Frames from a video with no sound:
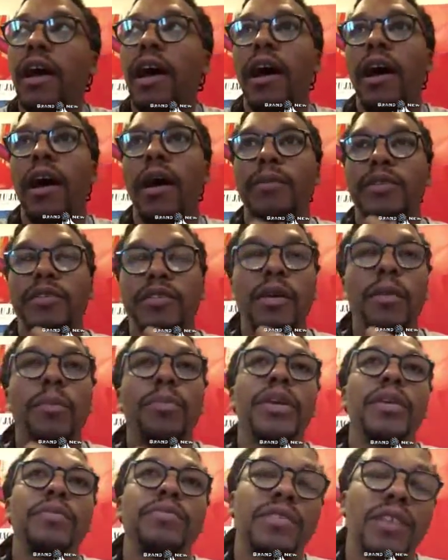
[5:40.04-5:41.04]
In some
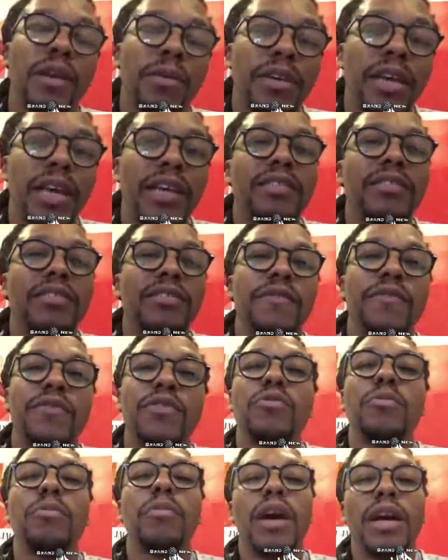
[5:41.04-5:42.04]
cases, a
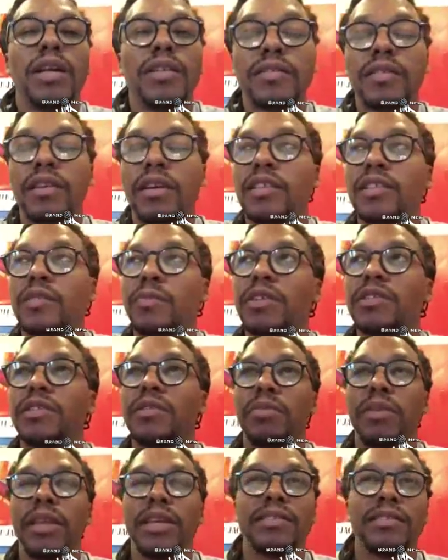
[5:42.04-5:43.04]
few months,
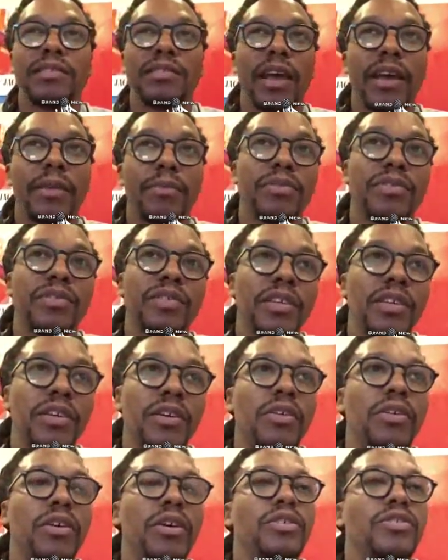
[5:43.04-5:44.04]
especially places like
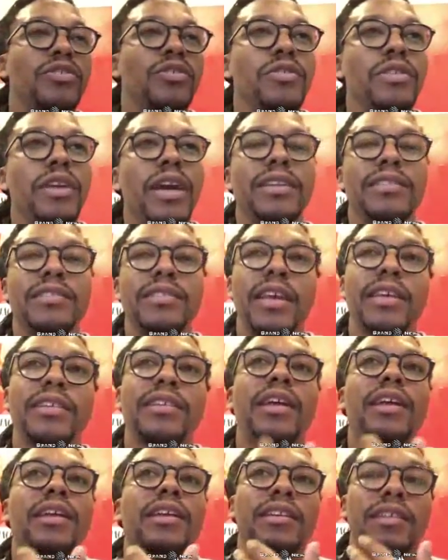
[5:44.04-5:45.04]
Brazil. So you got to take
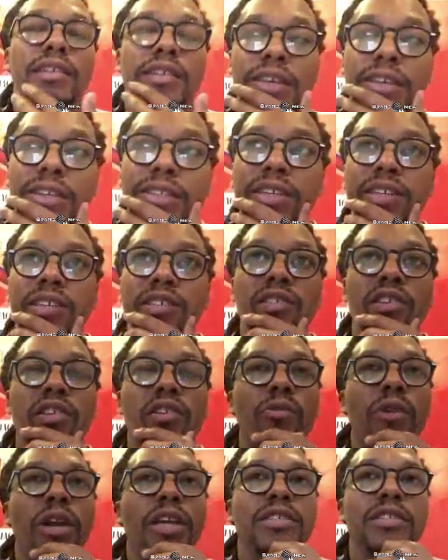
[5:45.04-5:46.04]
that into
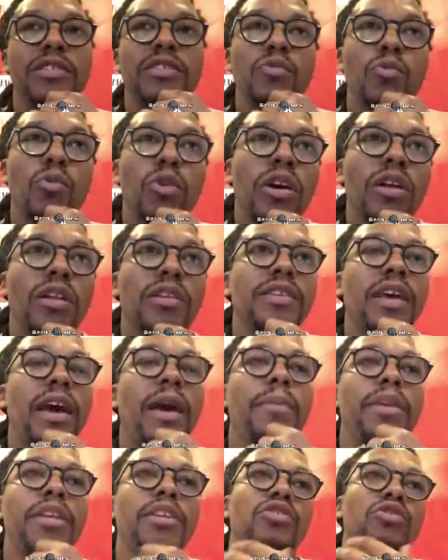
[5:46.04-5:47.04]
consideration as well, as
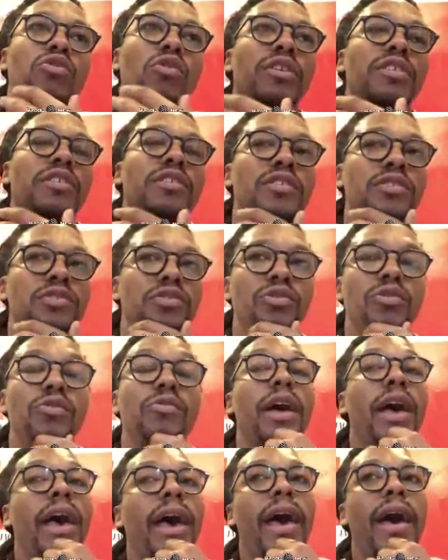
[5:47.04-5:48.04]
how many choices do
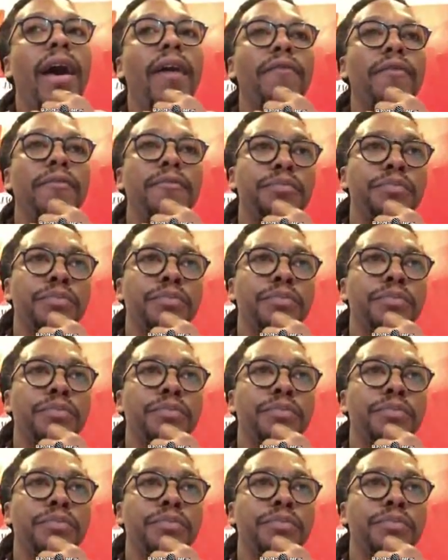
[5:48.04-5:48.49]
you have